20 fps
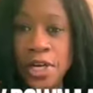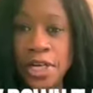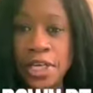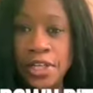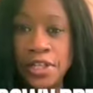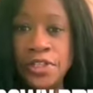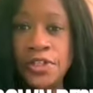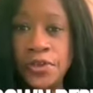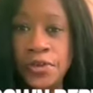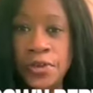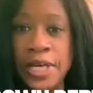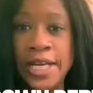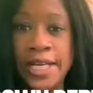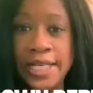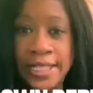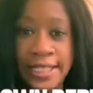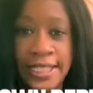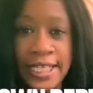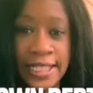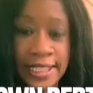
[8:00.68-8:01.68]
in this United
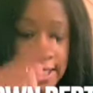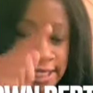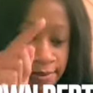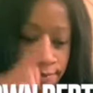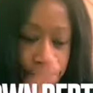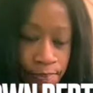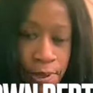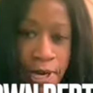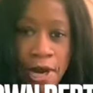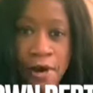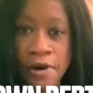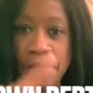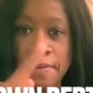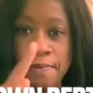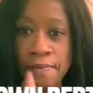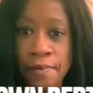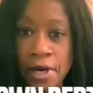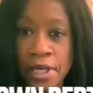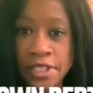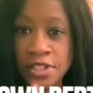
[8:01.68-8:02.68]
States, a parent
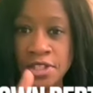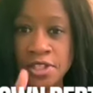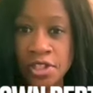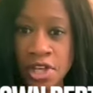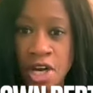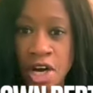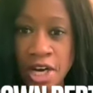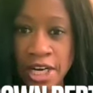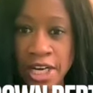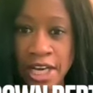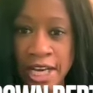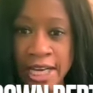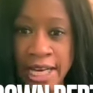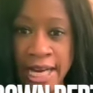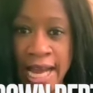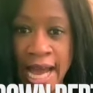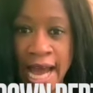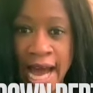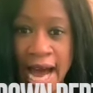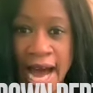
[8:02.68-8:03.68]
must start an
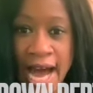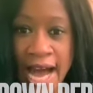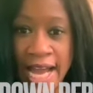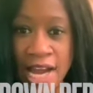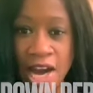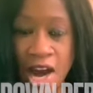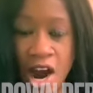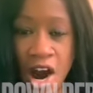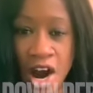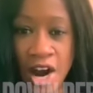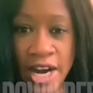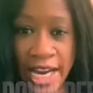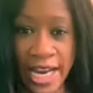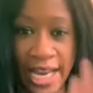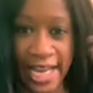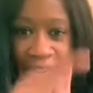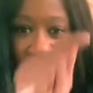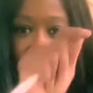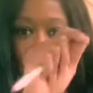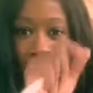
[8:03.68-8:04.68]

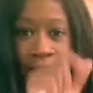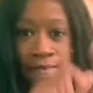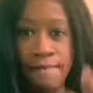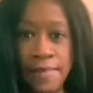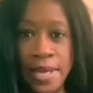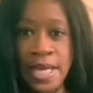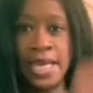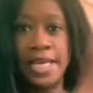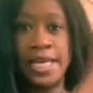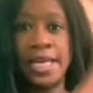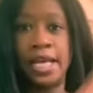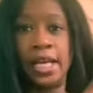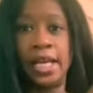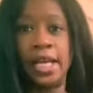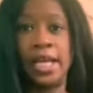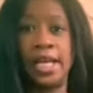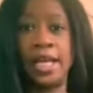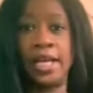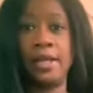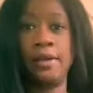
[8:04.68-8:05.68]
IRA
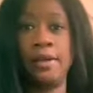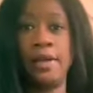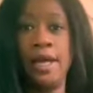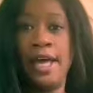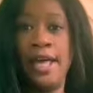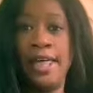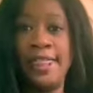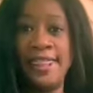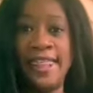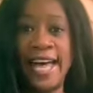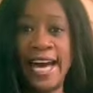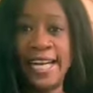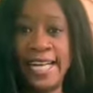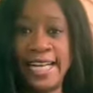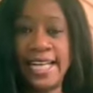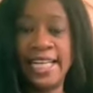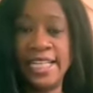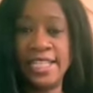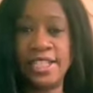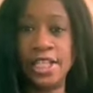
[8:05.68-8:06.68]
immediately. That
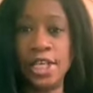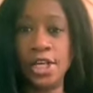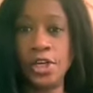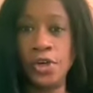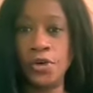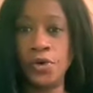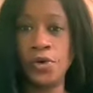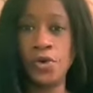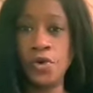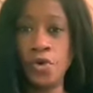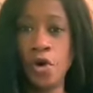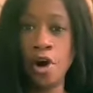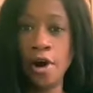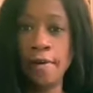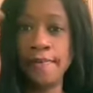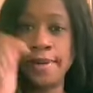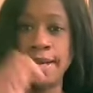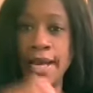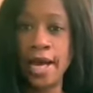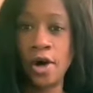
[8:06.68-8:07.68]
is the new
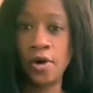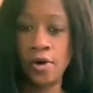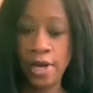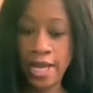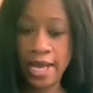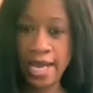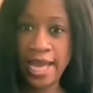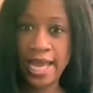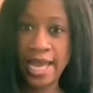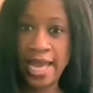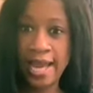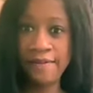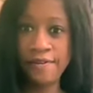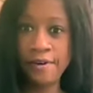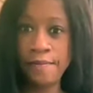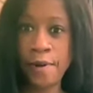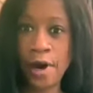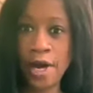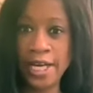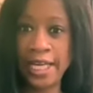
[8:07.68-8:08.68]
norm now.
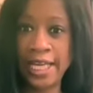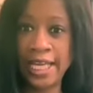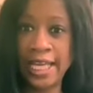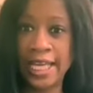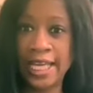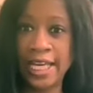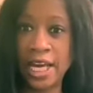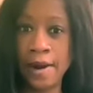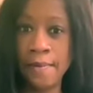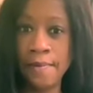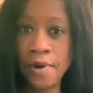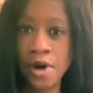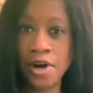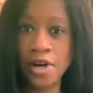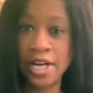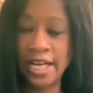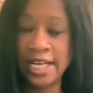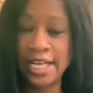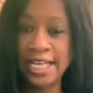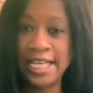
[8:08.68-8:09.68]
Everybody in
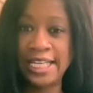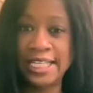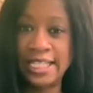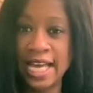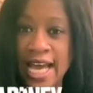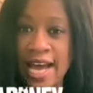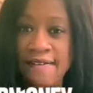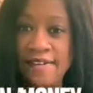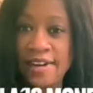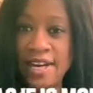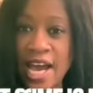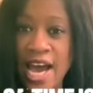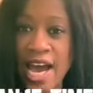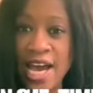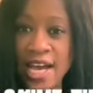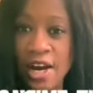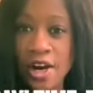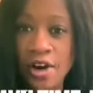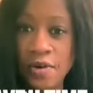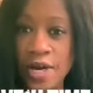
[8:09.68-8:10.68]
America needs to have an
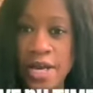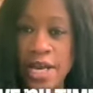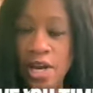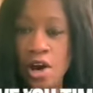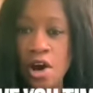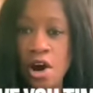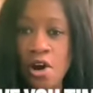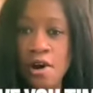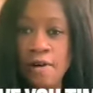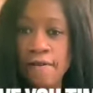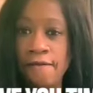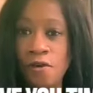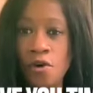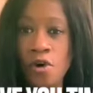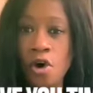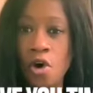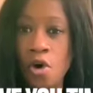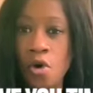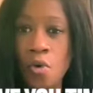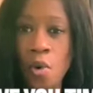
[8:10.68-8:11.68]
IRA or a
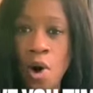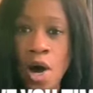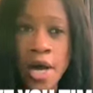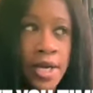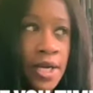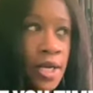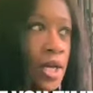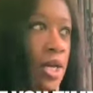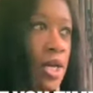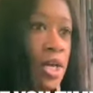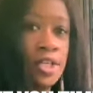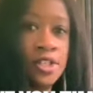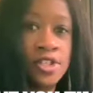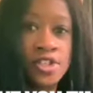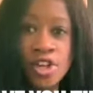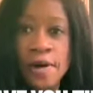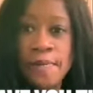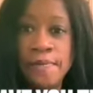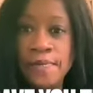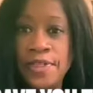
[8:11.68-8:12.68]
401,
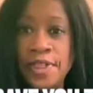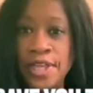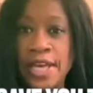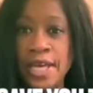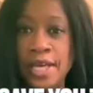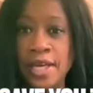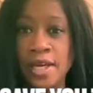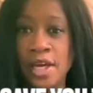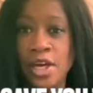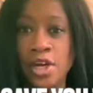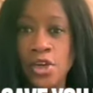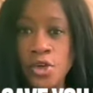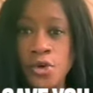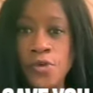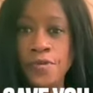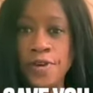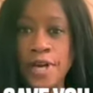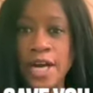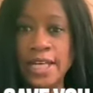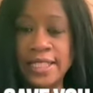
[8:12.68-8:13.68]
something.
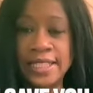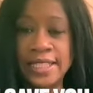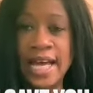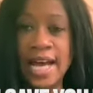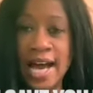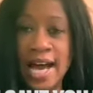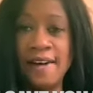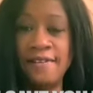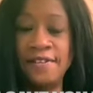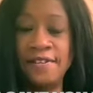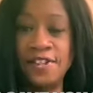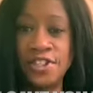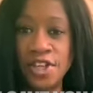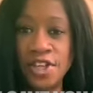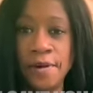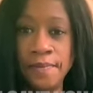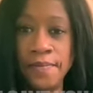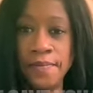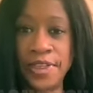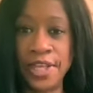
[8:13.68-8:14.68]
You've got to have
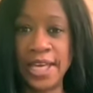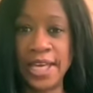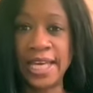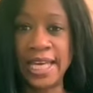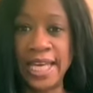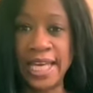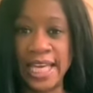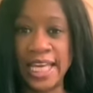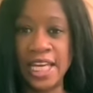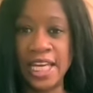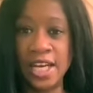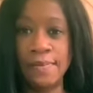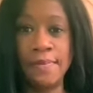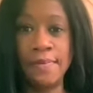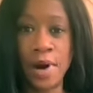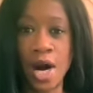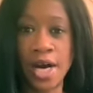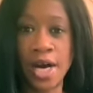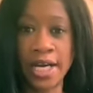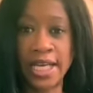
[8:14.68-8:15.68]
something in the
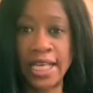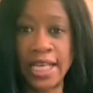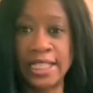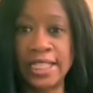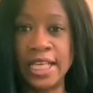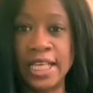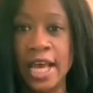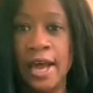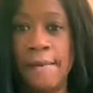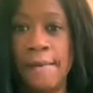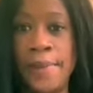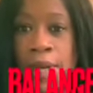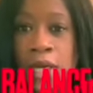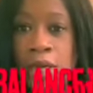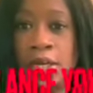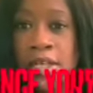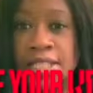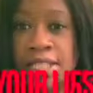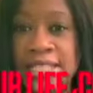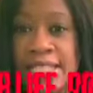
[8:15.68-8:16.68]
market
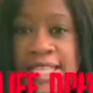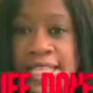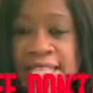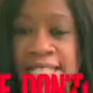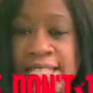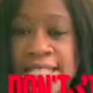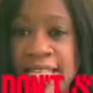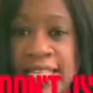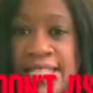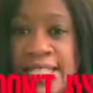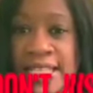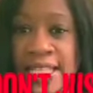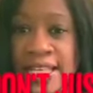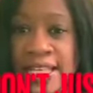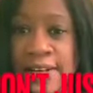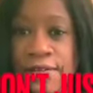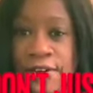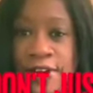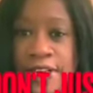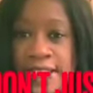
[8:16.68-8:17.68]
because this is a
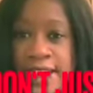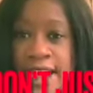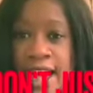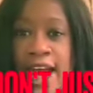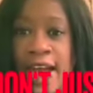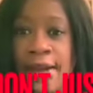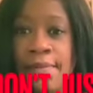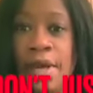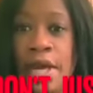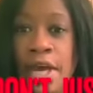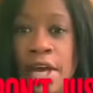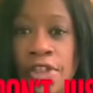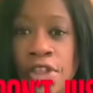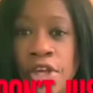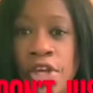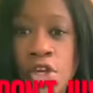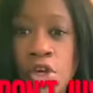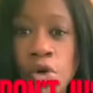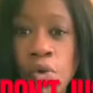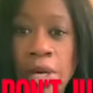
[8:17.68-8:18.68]
different time.
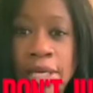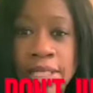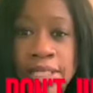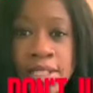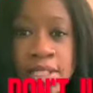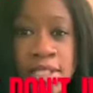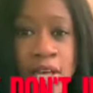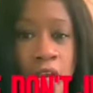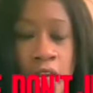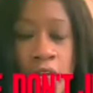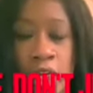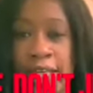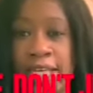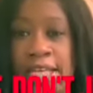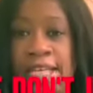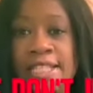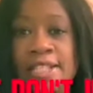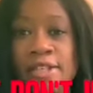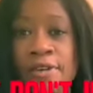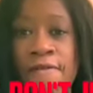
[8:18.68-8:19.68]
The US dollar
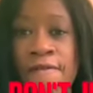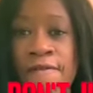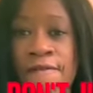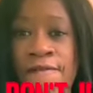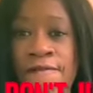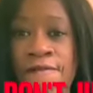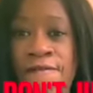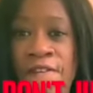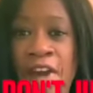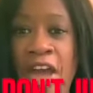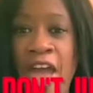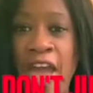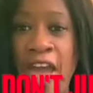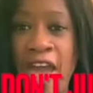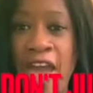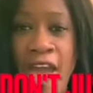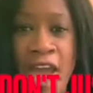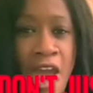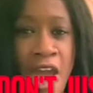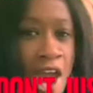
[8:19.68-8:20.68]
is
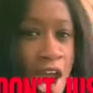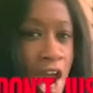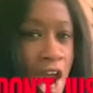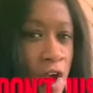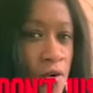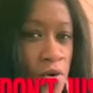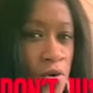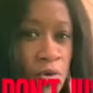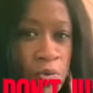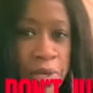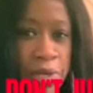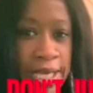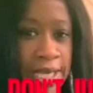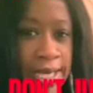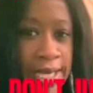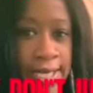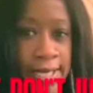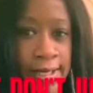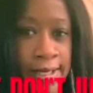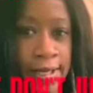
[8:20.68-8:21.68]
very weak.
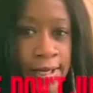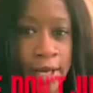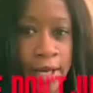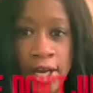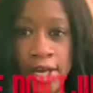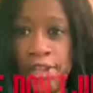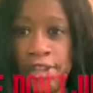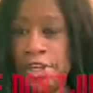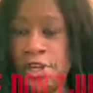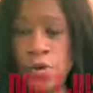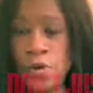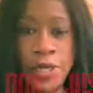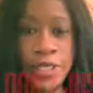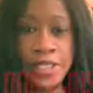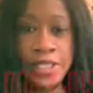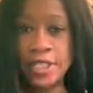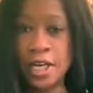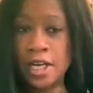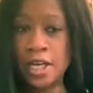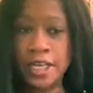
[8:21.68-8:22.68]
The US
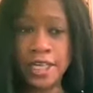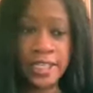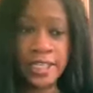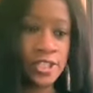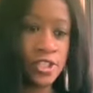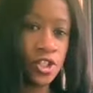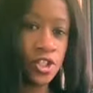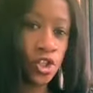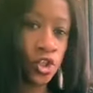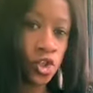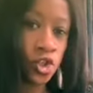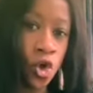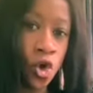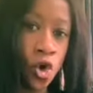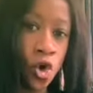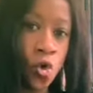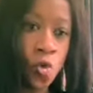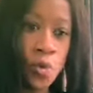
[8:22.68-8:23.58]
dollar is so